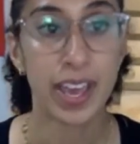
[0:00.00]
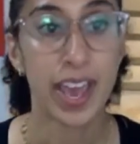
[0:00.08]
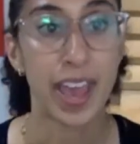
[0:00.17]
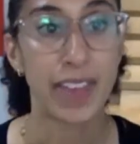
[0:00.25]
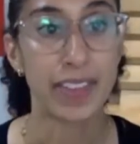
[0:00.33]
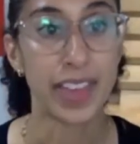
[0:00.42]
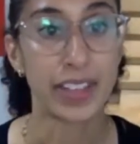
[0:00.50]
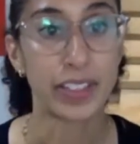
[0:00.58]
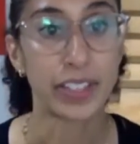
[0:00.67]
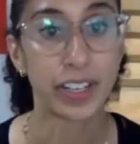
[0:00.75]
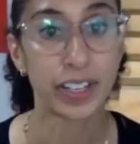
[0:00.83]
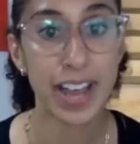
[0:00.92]
and then
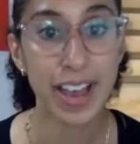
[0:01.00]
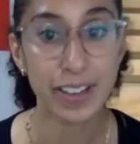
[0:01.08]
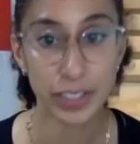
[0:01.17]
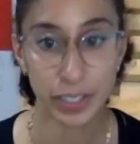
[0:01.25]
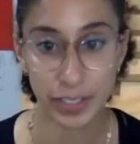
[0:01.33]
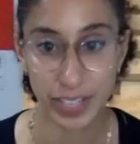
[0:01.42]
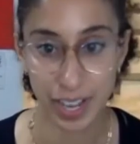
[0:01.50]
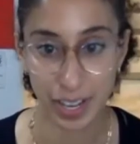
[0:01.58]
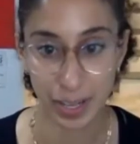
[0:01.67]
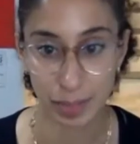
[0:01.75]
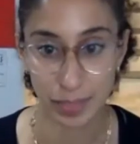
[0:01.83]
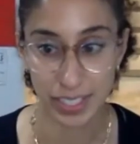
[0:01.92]
turned out two
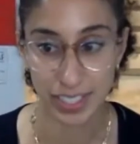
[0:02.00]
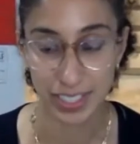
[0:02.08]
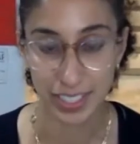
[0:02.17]
times.